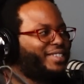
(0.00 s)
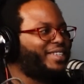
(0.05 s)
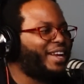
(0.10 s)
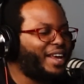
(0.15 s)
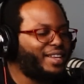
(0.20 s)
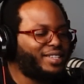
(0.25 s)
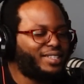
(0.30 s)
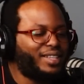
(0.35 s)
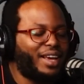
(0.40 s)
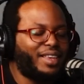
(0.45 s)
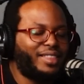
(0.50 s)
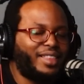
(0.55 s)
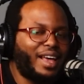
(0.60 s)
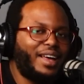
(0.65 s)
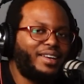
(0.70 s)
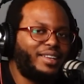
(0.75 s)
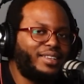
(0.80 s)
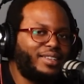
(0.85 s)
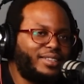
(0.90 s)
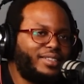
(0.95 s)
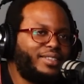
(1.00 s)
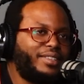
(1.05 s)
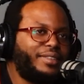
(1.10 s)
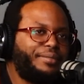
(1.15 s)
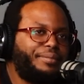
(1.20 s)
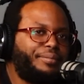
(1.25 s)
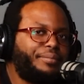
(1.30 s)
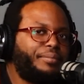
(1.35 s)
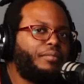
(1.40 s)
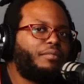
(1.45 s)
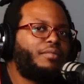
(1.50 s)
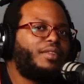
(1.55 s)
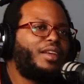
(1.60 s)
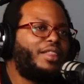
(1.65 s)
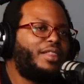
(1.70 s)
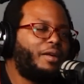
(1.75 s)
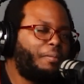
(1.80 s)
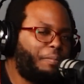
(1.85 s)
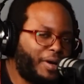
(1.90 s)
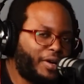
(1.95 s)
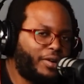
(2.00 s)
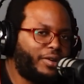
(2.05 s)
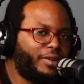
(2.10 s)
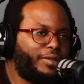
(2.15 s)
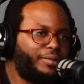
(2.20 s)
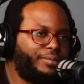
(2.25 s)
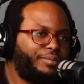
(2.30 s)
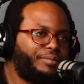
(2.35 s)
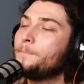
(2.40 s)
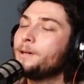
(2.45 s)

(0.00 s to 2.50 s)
taste like that is the bitter.